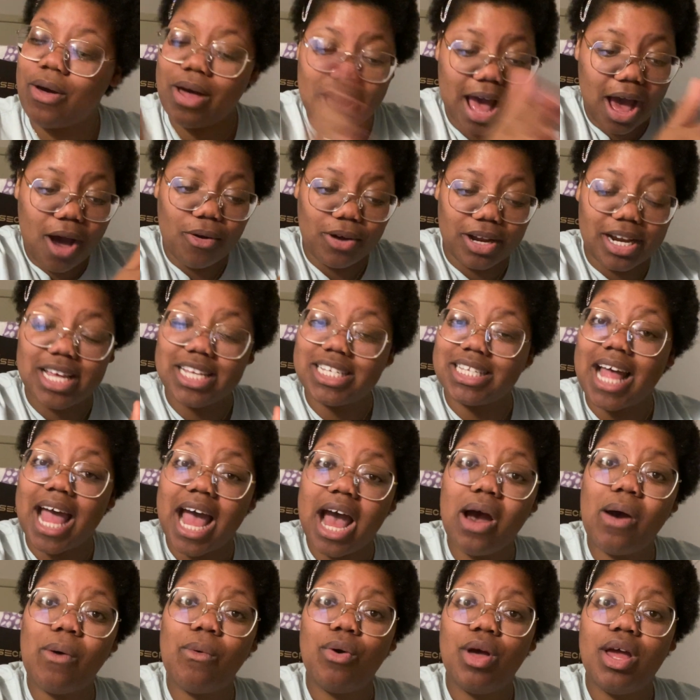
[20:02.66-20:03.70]
how it is
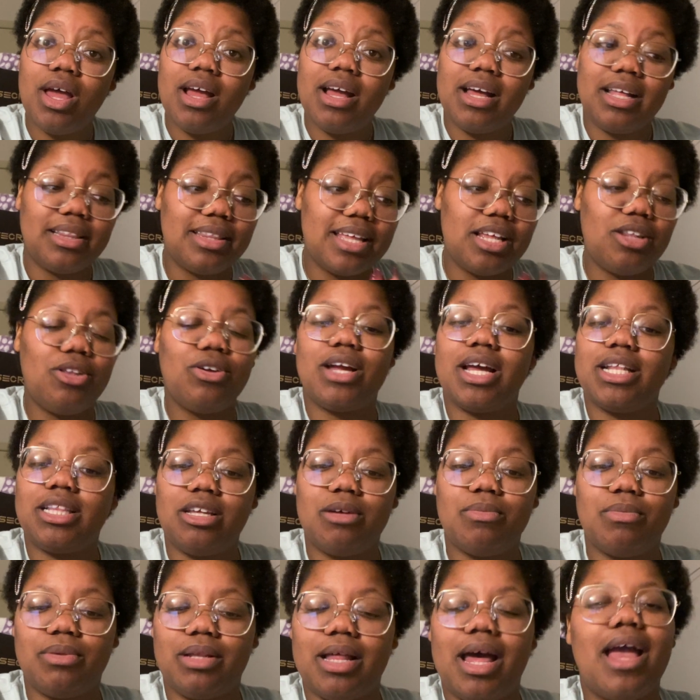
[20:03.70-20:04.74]
now, they look at
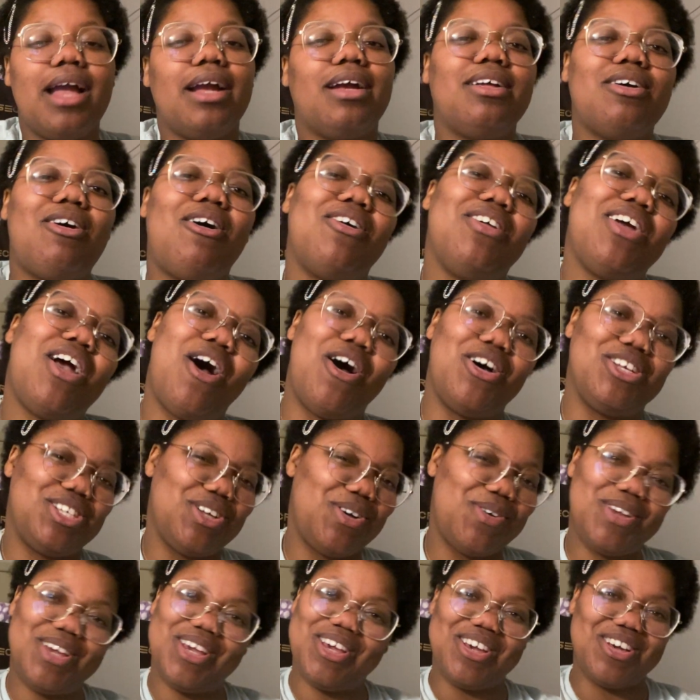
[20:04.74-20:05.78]
them like, oh, they all
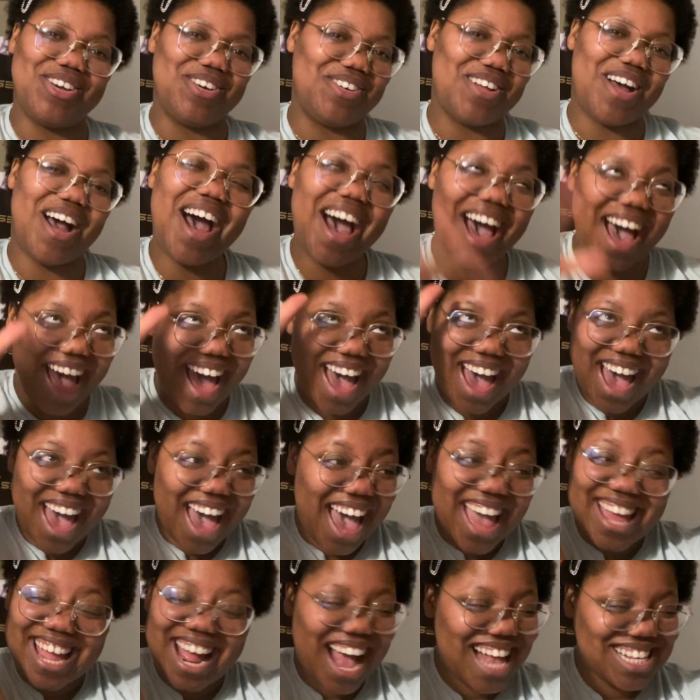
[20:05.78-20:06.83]
so cute. Ah,
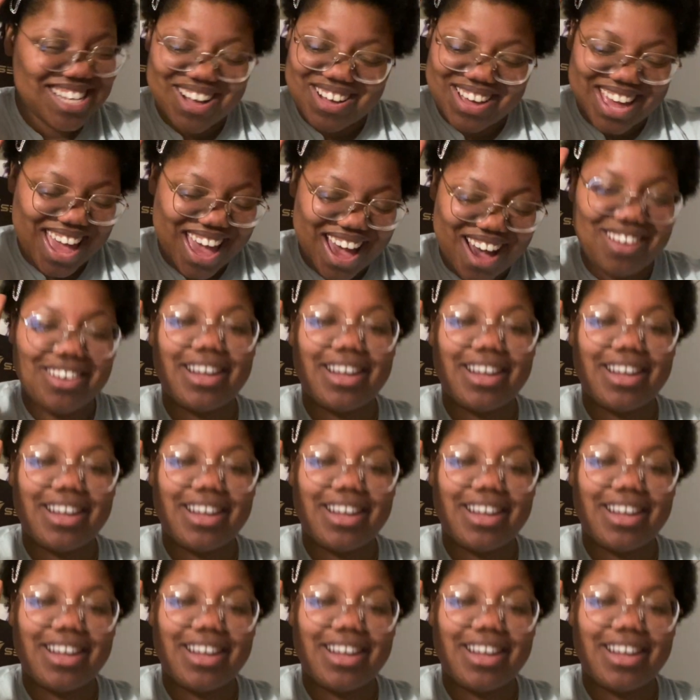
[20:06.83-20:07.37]
y'all so